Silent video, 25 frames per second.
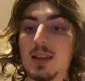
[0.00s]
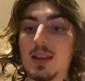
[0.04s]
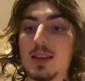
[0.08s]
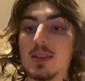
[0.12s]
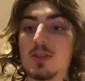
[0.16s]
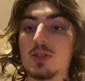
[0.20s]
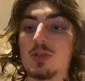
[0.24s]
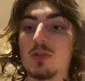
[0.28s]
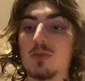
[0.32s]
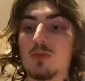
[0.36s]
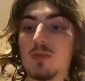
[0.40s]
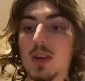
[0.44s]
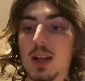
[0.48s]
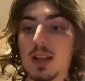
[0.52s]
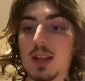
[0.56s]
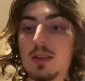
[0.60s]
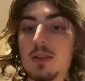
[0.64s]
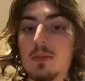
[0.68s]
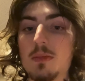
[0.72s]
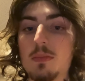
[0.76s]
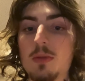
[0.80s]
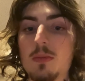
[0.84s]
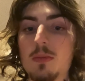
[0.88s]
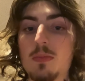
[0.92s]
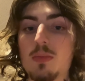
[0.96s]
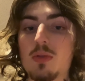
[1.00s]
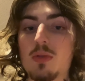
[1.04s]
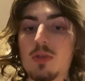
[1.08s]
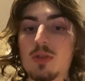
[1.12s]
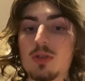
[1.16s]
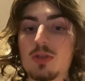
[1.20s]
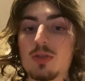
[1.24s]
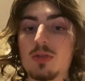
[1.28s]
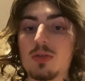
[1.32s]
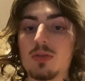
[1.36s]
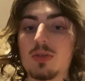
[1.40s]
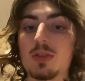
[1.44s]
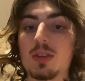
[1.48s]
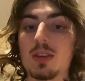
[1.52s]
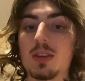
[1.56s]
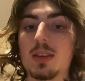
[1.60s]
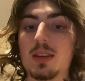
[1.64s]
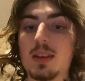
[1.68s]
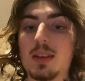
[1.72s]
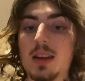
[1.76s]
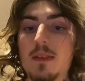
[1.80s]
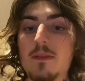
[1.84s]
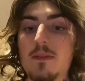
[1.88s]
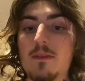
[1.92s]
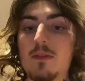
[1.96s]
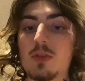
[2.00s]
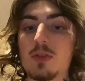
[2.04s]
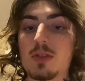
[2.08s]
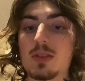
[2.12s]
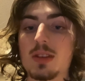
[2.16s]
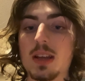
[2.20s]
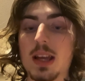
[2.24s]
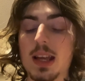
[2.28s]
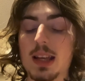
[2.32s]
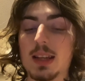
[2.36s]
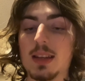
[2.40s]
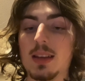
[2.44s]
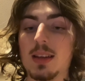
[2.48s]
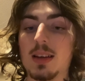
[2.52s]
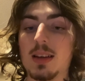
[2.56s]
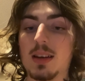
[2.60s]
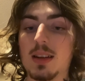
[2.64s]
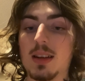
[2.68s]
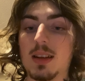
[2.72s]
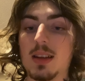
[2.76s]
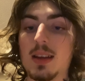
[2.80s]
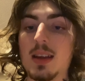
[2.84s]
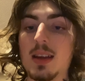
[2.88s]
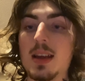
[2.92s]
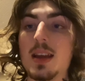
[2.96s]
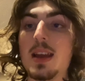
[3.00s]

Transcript: is directly proportional to the net force acting on it